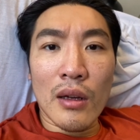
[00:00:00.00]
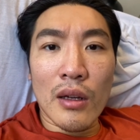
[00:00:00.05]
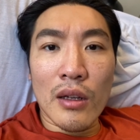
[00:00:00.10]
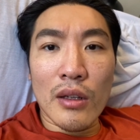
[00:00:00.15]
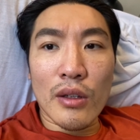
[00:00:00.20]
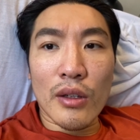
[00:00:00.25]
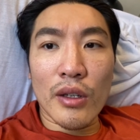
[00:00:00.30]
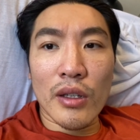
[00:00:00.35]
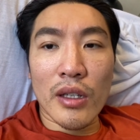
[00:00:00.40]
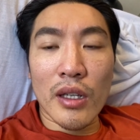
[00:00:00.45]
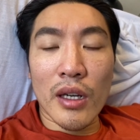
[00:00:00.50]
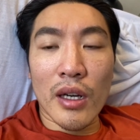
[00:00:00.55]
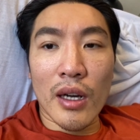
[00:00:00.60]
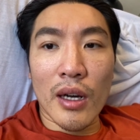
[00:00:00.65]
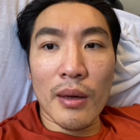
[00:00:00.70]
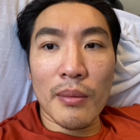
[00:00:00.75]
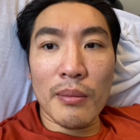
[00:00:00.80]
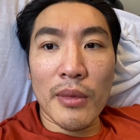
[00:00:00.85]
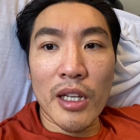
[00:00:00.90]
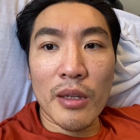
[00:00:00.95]
could
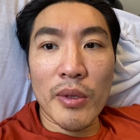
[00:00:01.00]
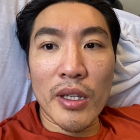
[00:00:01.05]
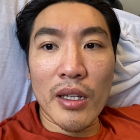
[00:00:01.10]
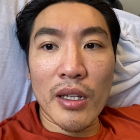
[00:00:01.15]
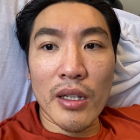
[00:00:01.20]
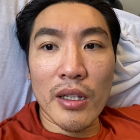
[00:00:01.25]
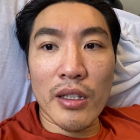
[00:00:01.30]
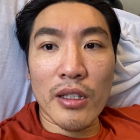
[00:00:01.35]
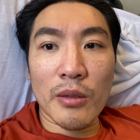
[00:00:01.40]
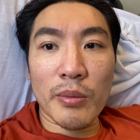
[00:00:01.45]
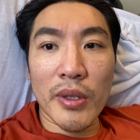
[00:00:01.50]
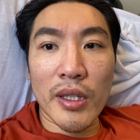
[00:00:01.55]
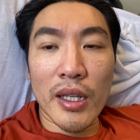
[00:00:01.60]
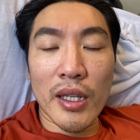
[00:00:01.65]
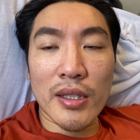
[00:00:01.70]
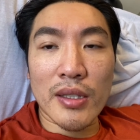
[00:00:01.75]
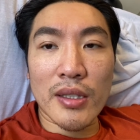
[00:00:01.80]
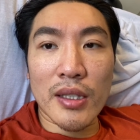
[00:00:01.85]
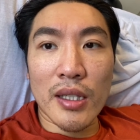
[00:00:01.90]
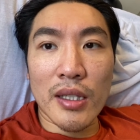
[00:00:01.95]
make me a little bit
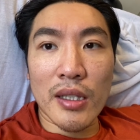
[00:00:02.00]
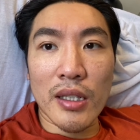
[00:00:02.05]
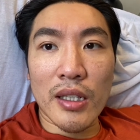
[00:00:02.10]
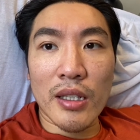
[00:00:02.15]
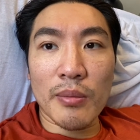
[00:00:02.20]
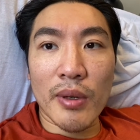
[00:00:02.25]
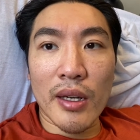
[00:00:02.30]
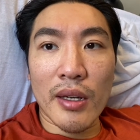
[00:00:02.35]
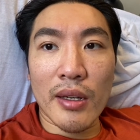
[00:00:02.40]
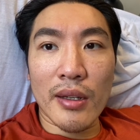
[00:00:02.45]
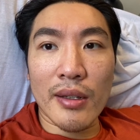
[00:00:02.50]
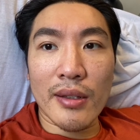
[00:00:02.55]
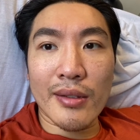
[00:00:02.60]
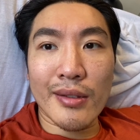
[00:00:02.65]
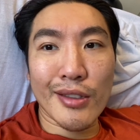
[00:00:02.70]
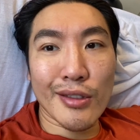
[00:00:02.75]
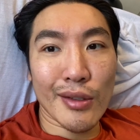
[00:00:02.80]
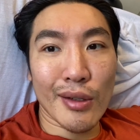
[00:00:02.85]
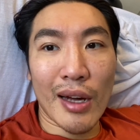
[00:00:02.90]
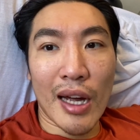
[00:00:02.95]
like sickly, but
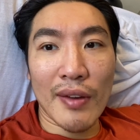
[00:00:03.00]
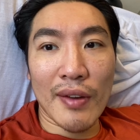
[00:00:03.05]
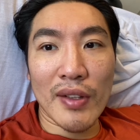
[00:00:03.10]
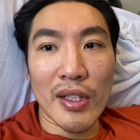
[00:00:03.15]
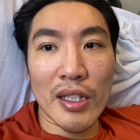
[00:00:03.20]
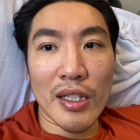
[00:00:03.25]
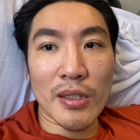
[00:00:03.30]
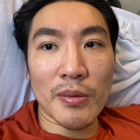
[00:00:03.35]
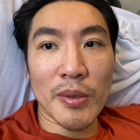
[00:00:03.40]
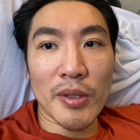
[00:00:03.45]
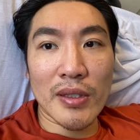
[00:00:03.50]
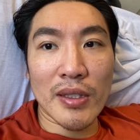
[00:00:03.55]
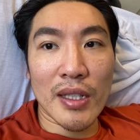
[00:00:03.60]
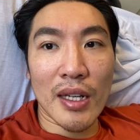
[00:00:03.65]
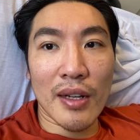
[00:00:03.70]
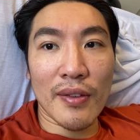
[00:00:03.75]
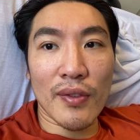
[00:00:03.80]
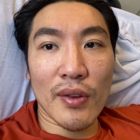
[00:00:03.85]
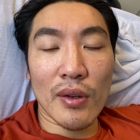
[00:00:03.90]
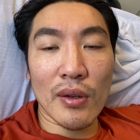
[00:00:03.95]
haven't experienced
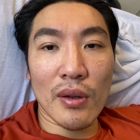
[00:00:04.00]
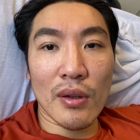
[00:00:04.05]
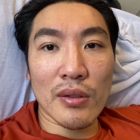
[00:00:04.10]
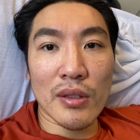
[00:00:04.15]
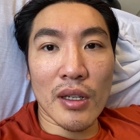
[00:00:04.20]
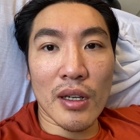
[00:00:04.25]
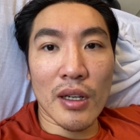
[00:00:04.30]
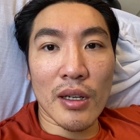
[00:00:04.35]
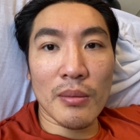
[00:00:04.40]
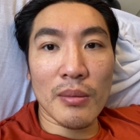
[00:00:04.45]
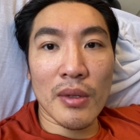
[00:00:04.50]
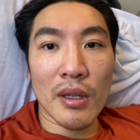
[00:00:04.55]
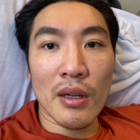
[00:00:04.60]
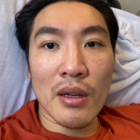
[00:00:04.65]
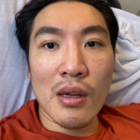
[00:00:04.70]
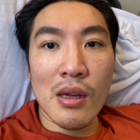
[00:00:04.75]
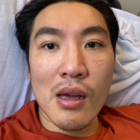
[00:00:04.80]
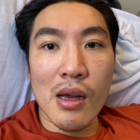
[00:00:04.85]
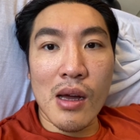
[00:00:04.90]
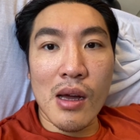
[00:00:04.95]
that for a long time.
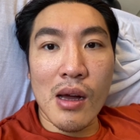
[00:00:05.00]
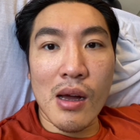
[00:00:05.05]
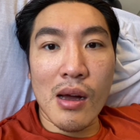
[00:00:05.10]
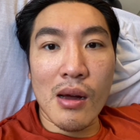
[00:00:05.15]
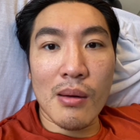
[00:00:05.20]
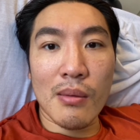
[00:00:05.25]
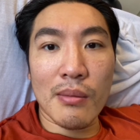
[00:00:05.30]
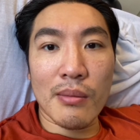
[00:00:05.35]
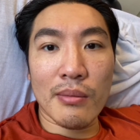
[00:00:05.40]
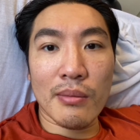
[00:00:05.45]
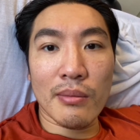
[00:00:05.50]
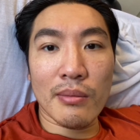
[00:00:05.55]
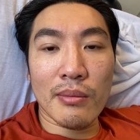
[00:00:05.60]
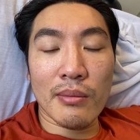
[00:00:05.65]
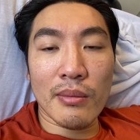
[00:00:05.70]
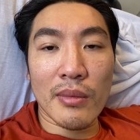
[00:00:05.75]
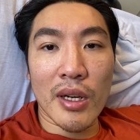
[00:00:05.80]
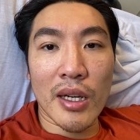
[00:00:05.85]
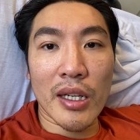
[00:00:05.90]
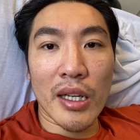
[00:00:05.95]

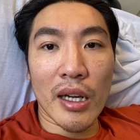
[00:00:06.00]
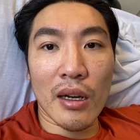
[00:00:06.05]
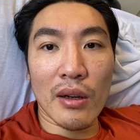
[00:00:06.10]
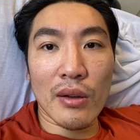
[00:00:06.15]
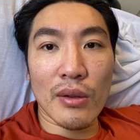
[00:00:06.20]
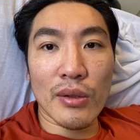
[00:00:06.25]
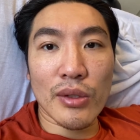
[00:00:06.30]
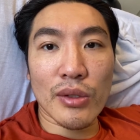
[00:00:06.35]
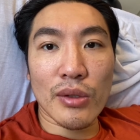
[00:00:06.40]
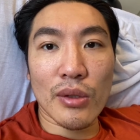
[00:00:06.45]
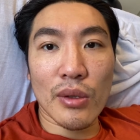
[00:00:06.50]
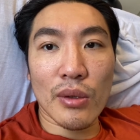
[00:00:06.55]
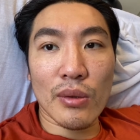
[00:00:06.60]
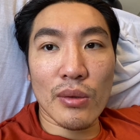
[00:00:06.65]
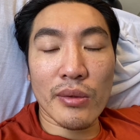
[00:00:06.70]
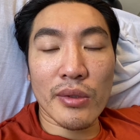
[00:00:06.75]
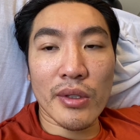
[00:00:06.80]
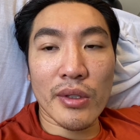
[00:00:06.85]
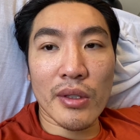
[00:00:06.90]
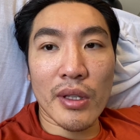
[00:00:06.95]
Anyhow,
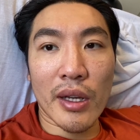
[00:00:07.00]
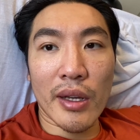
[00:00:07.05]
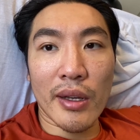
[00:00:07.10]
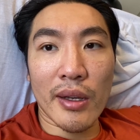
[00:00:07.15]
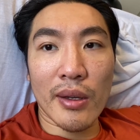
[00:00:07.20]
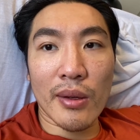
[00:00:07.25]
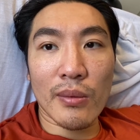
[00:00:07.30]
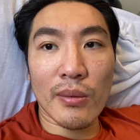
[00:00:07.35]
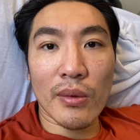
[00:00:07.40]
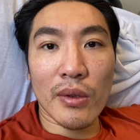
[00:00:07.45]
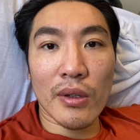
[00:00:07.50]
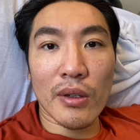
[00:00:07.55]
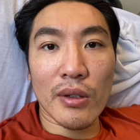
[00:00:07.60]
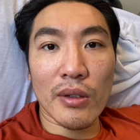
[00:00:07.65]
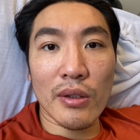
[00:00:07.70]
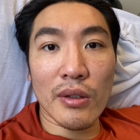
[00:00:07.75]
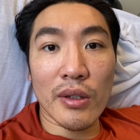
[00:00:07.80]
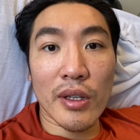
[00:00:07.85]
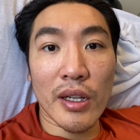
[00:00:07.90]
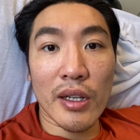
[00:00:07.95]
so they were
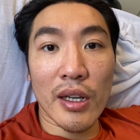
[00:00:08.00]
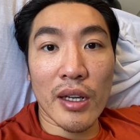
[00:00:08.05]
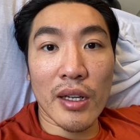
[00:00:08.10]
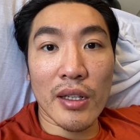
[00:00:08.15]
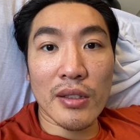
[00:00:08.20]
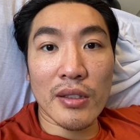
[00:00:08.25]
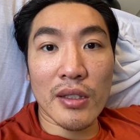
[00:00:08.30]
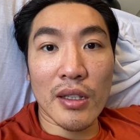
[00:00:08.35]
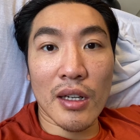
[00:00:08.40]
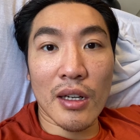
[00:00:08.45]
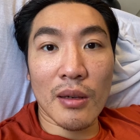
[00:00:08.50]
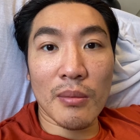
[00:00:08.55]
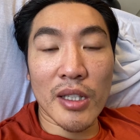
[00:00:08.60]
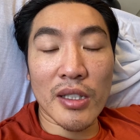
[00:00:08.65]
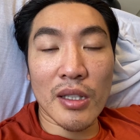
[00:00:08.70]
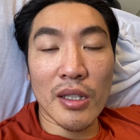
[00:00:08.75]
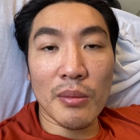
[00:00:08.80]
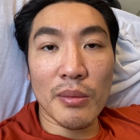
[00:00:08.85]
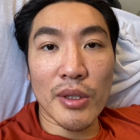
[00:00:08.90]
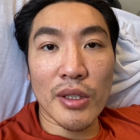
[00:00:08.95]
looking at my
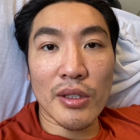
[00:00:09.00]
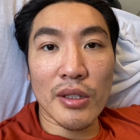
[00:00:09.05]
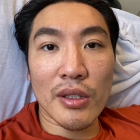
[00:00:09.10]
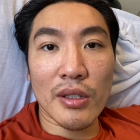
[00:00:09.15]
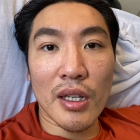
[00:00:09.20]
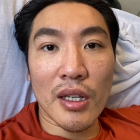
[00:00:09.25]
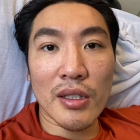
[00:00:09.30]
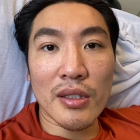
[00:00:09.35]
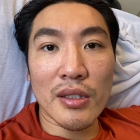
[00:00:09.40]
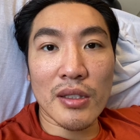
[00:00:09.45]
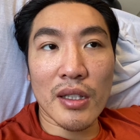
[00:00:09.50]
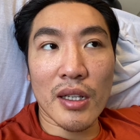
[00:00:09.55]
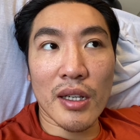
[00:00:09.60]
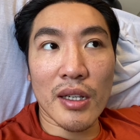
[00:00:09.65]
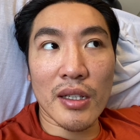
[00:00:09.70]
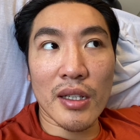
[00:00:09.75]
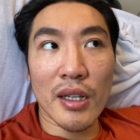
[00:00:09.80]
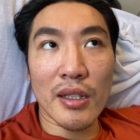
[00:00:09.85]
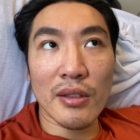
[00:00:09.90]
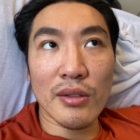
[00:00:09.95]
temperature last
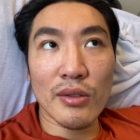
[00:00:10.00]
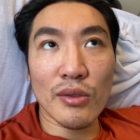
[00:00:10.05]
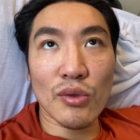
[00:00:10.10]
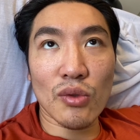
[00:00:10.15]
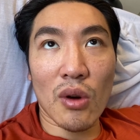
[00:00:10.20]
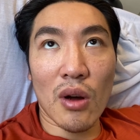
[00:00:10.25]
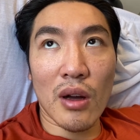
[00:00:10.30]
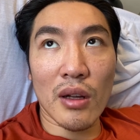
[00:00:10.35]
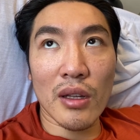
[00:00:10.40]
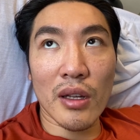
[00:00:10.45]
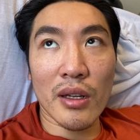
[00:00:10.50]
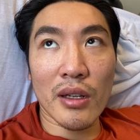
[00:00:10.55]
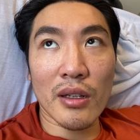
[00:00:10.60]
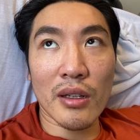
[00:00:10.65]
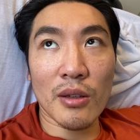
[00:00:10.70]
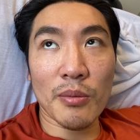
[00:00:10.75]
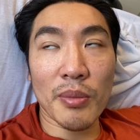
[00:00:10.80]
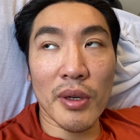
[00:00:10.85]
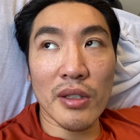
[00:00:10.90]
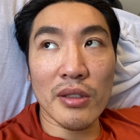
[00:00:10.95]
night and draw like a
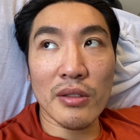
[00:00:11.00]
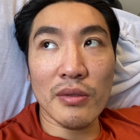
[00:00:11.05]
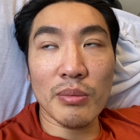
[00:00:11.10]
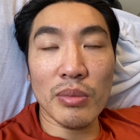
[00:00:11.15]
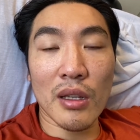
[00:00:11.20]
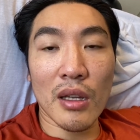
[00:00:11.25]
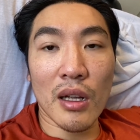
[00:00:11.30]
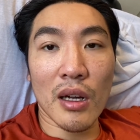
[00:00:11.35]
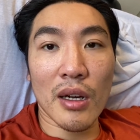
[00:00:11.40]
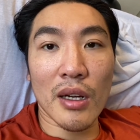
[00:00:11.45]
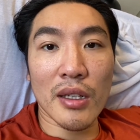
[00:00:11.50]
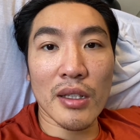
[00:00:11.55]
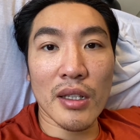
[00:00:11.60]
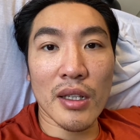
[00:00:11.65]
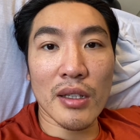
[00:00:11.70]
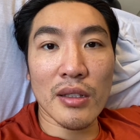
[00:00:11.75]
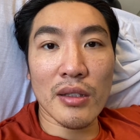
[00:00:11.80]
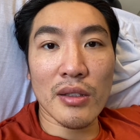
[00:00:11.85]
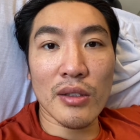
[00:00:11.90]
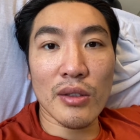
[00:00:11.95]
bunch of blood
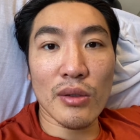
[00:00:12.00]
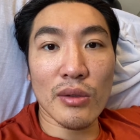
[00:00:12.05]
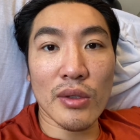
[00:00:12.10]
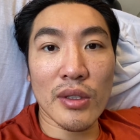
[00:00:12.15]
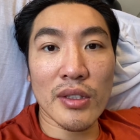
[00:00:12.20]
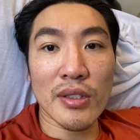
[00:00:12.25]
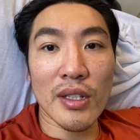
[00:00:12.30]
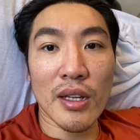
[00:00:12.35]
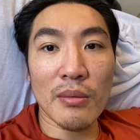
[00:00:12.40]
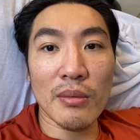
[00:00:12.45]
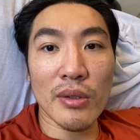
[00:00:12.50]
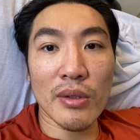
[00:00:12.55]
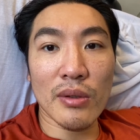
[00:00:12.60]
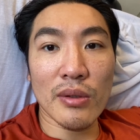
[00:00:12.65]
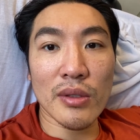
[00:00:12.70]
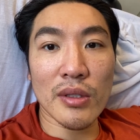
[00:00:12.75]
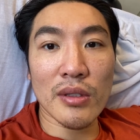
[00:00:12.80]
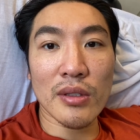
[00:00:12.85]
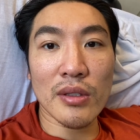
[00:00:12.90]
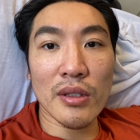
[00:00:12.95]
and urine
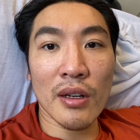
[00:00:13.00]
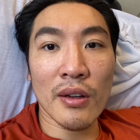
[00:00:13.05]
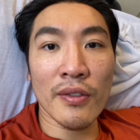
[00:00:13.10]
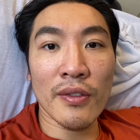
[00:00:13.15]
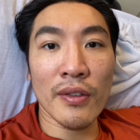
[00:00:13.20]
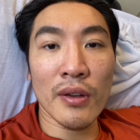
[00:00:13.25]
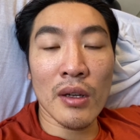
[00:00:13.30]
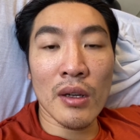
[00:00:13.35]
samples and stuff.